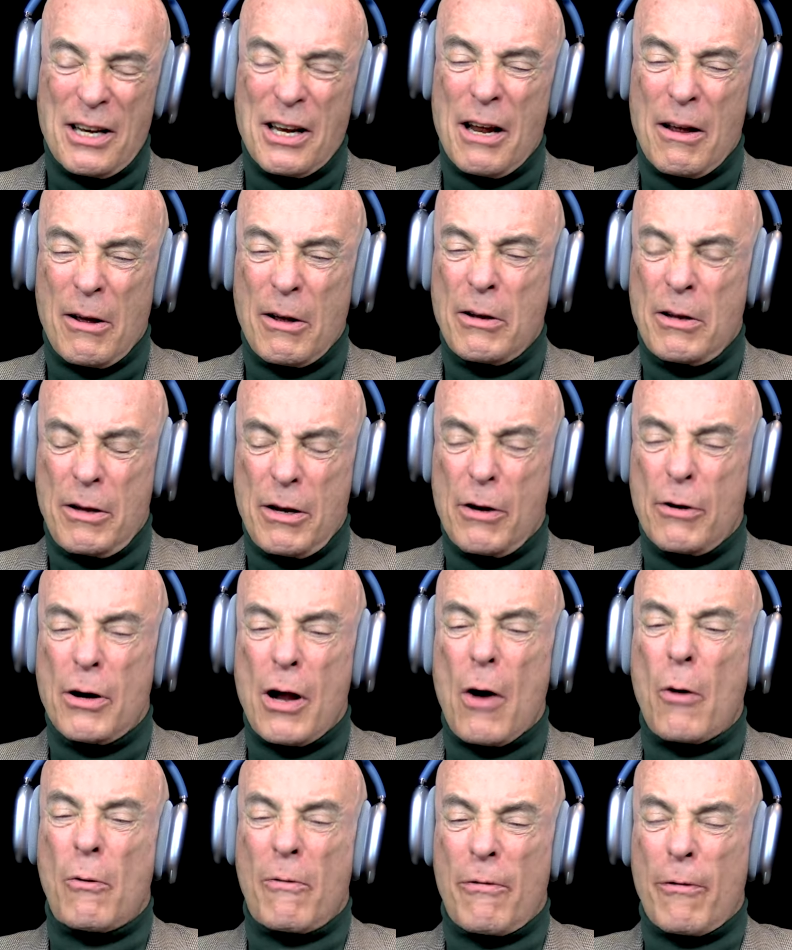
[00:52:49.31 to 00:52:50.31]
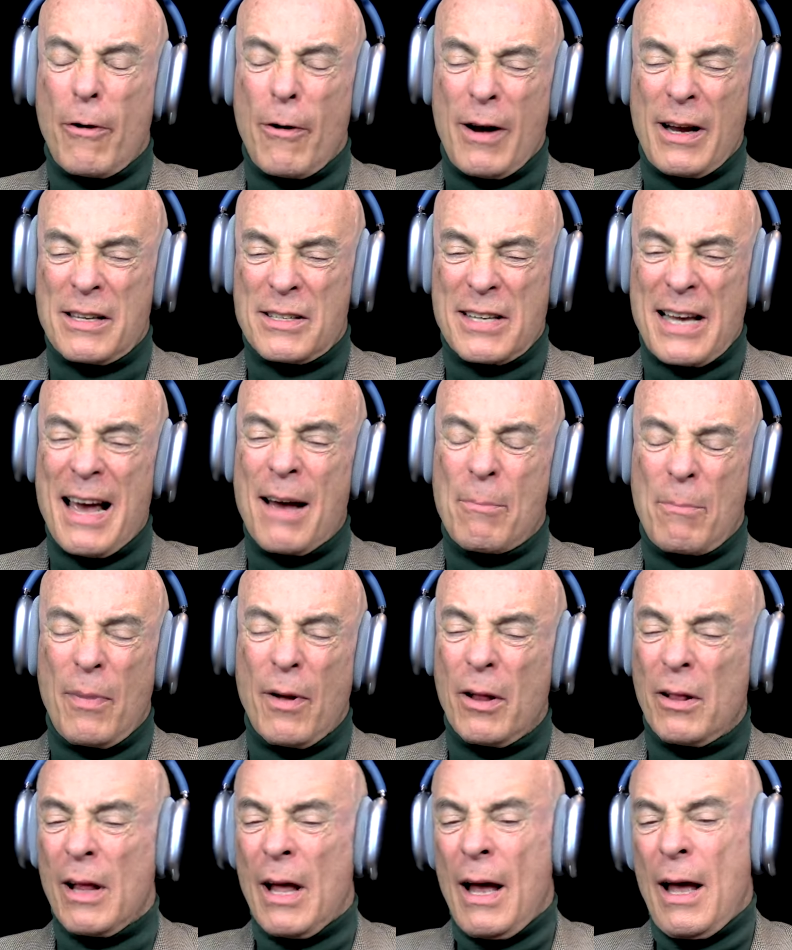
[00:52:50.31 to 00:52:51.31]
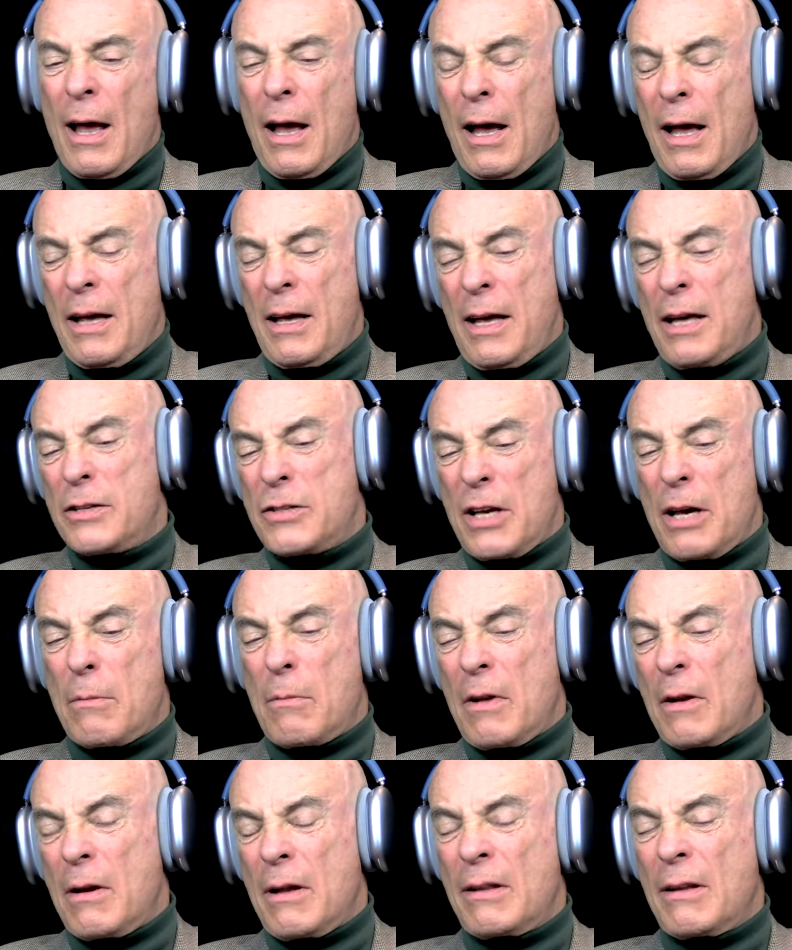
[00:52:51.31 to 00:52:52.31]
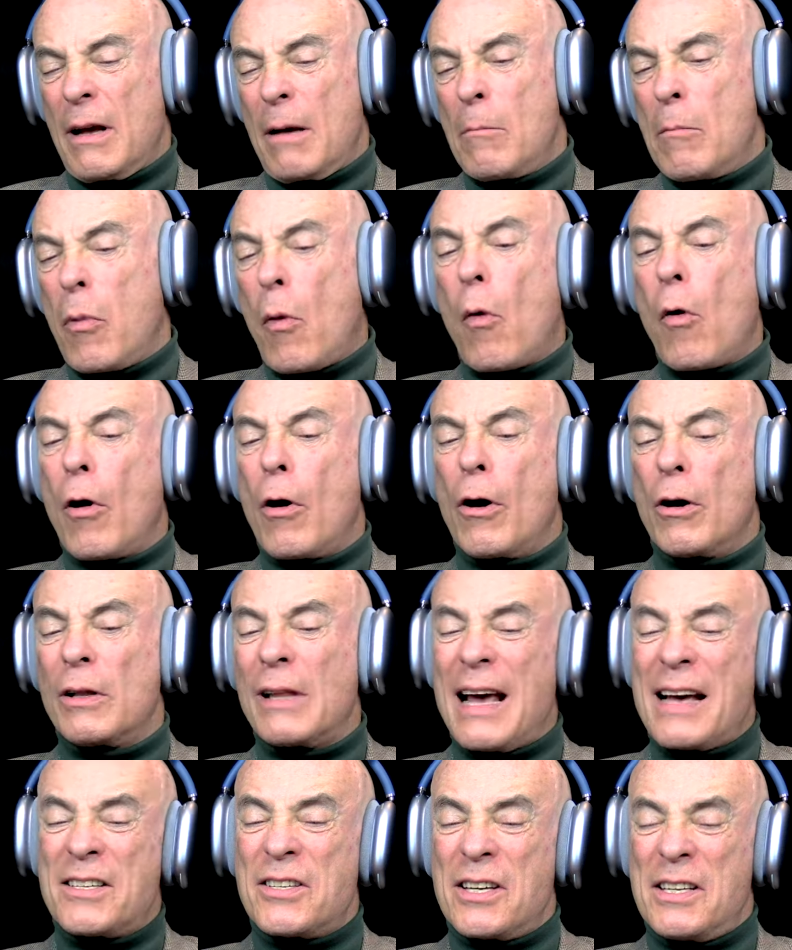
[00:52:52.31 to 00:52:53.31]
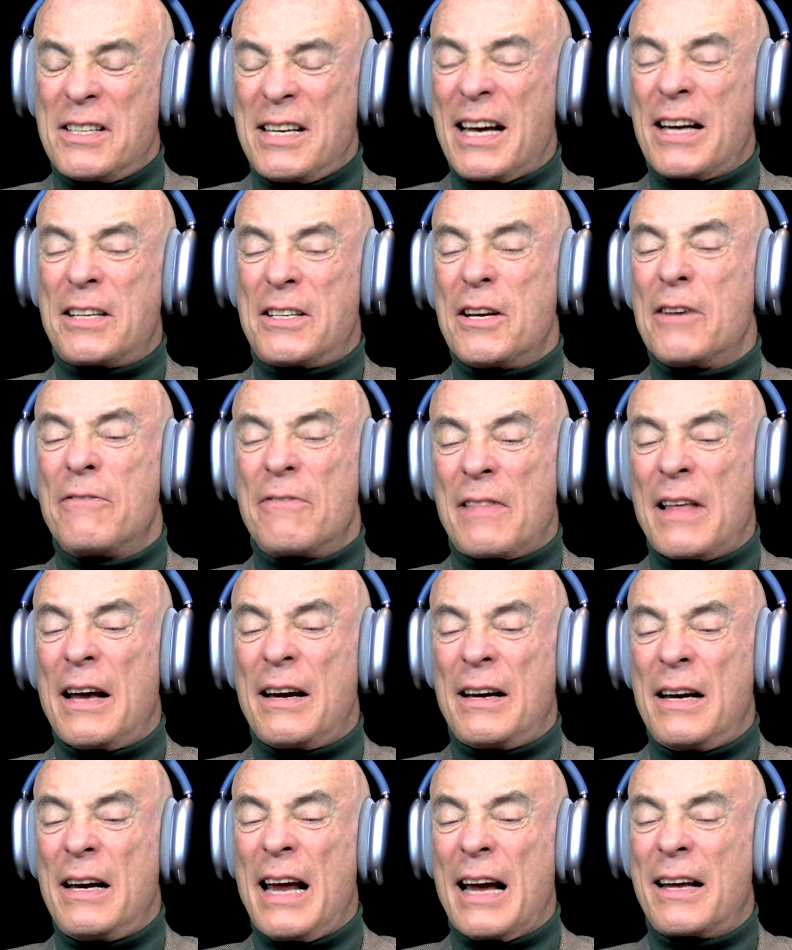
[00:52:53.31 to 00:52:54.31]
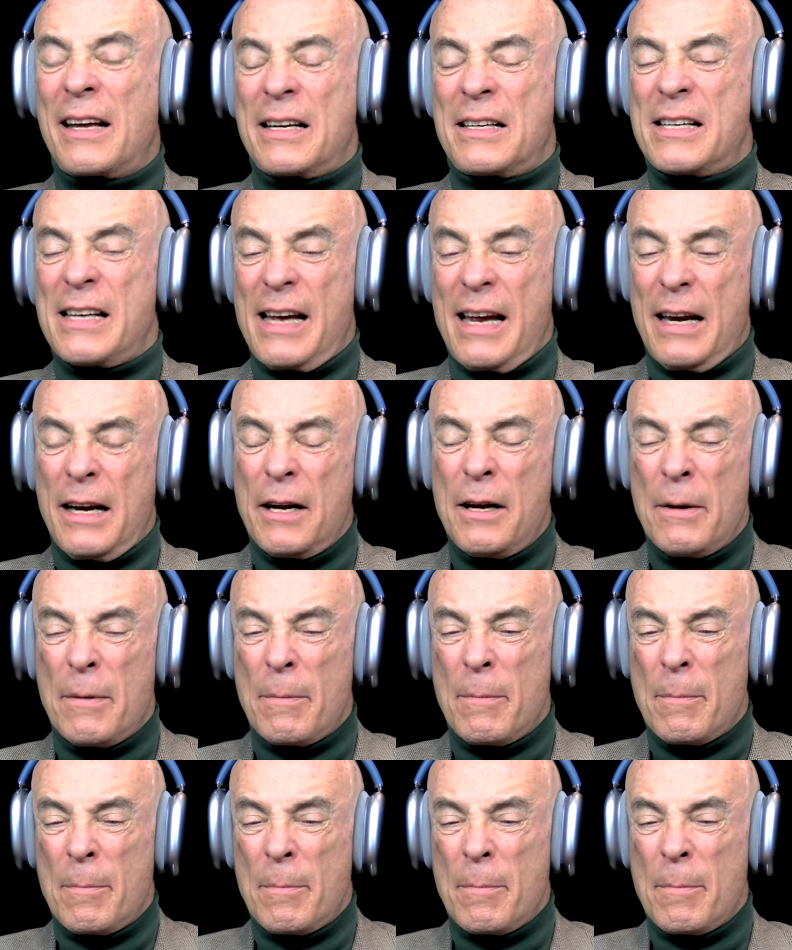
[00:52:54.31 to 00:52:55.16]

Do you know, for example, is it more or less addictive than nicotine?